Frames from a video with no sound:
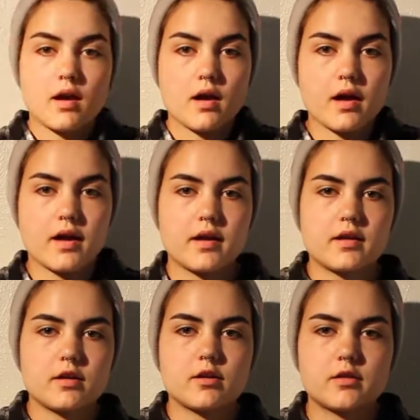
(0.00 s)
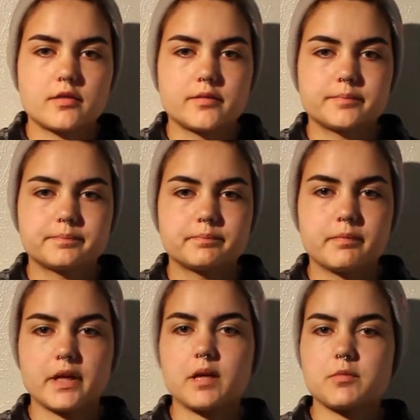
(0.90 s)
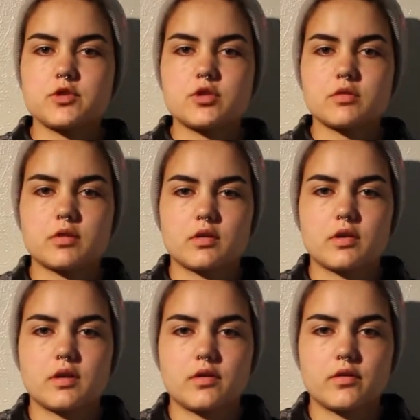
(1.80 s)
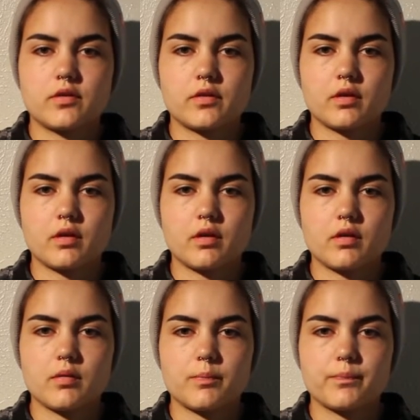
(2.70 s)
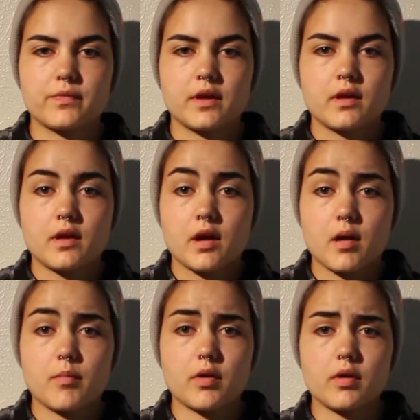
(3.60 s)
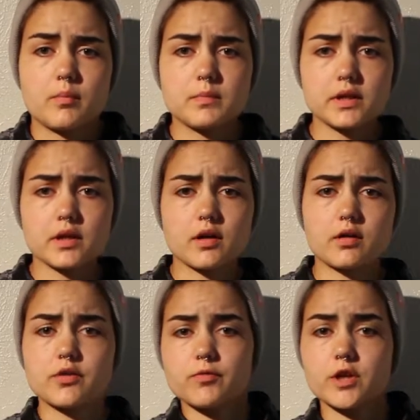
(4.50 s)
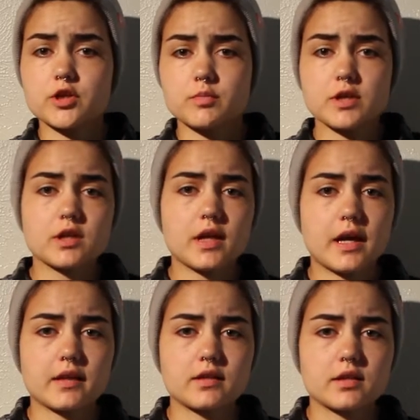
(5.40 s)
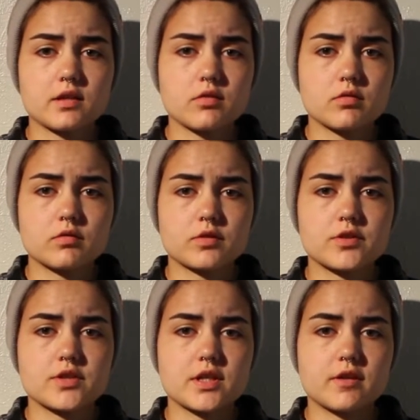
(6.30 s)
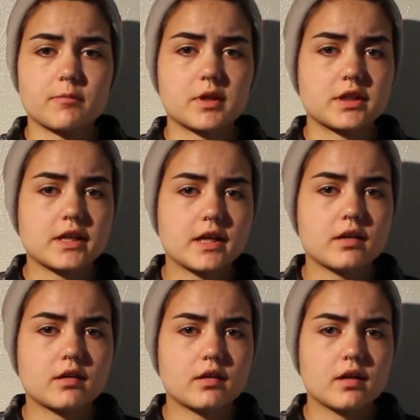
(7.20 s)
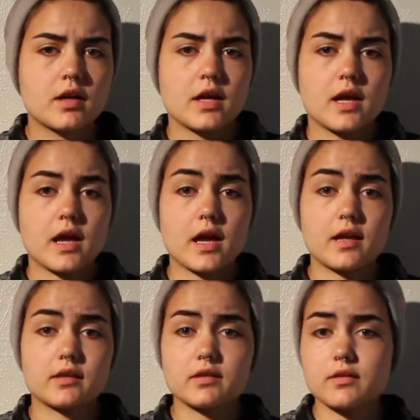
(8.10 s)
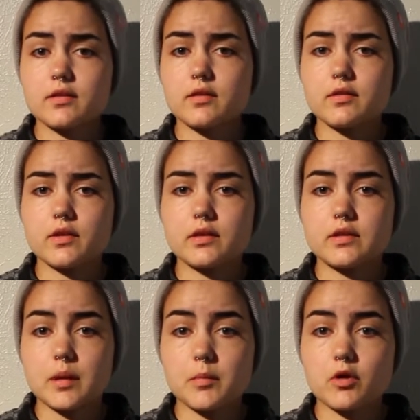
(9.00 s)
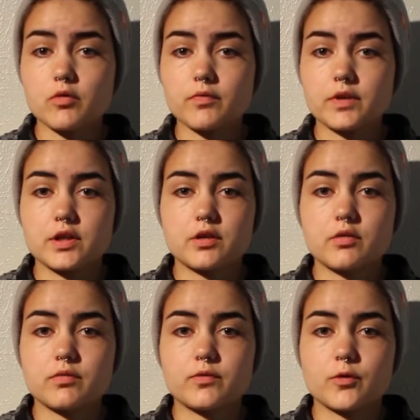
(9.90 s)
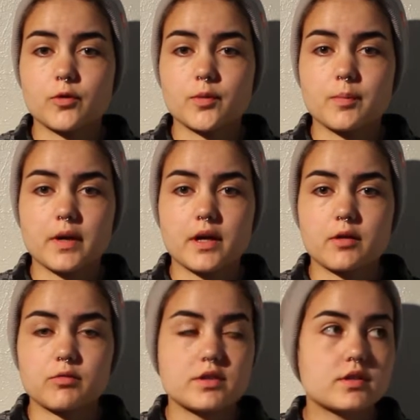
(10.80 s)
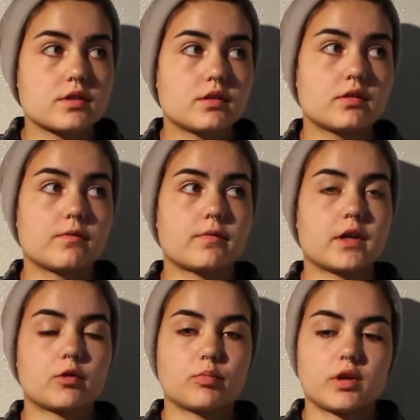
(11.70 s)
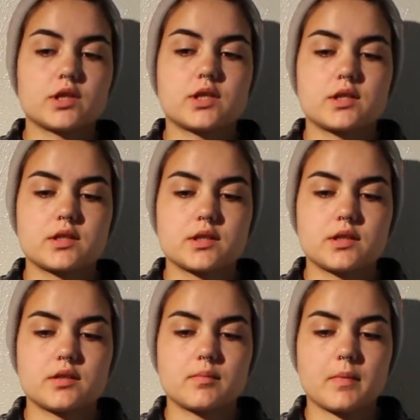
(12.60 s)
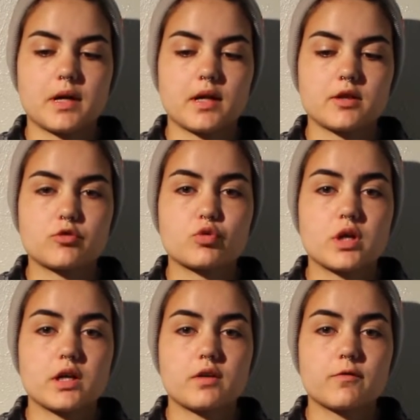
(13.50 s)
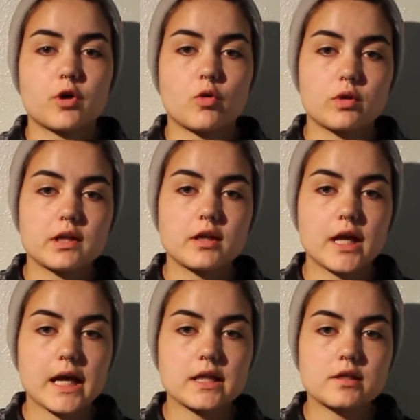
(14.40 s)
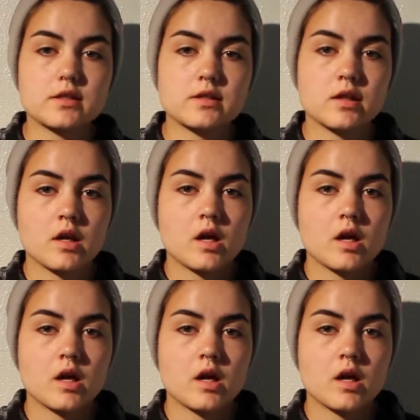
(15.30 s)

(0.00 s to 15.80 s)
Hi, my name is Joe Curtis. I'm a media arts freshman at the University of Montana, and this is a demo video for my recent final project in my creative coding class.